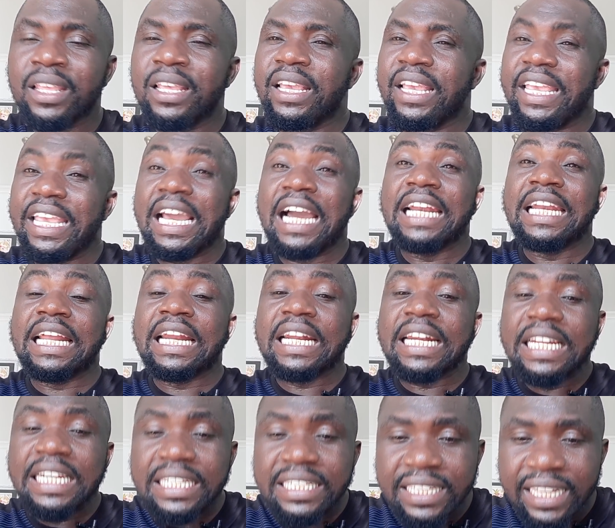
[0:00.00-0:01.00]
He
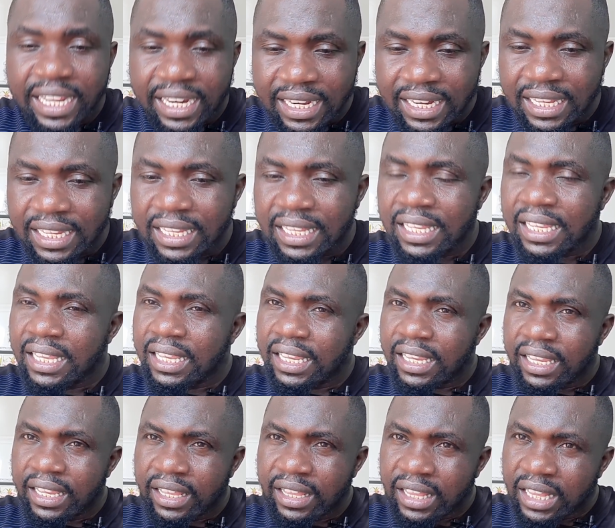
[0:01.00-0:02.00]
underrated
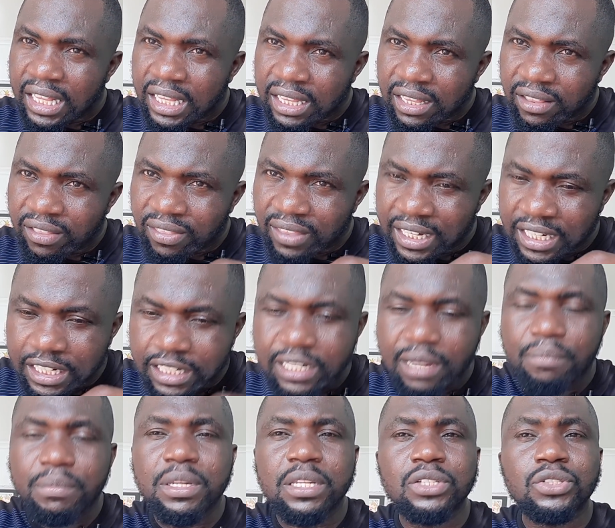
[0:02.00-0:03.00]
the
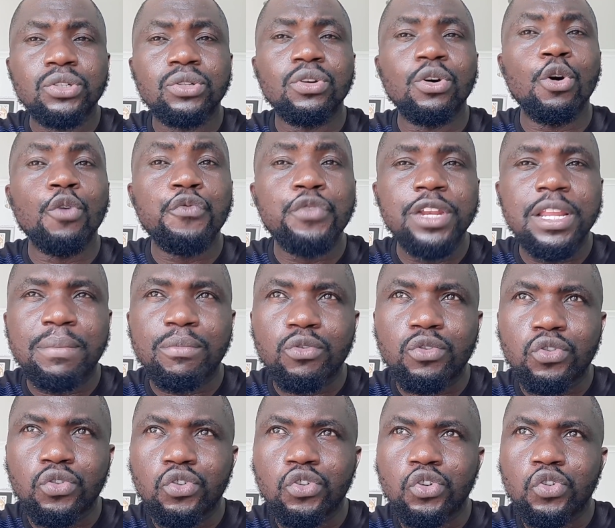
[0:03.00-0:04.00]
determination of William
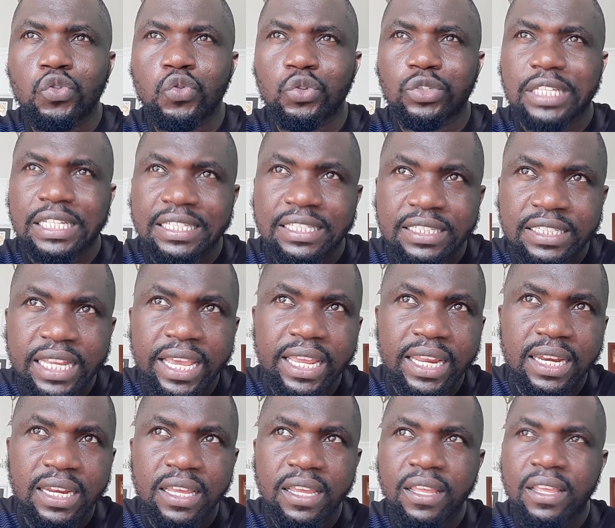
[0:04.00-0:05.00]
Ruto to
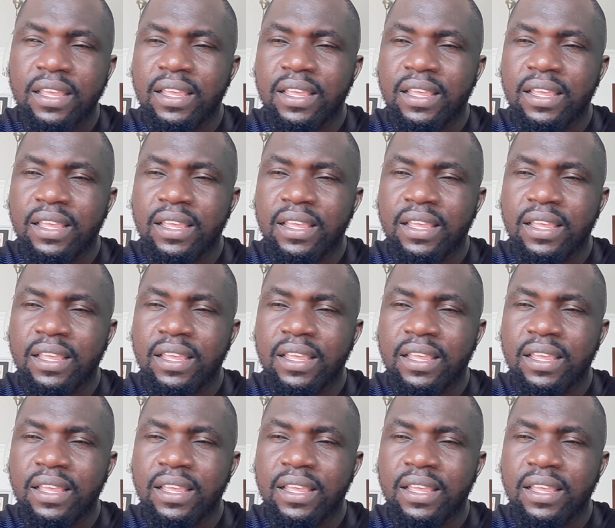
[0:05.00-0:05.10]
sustain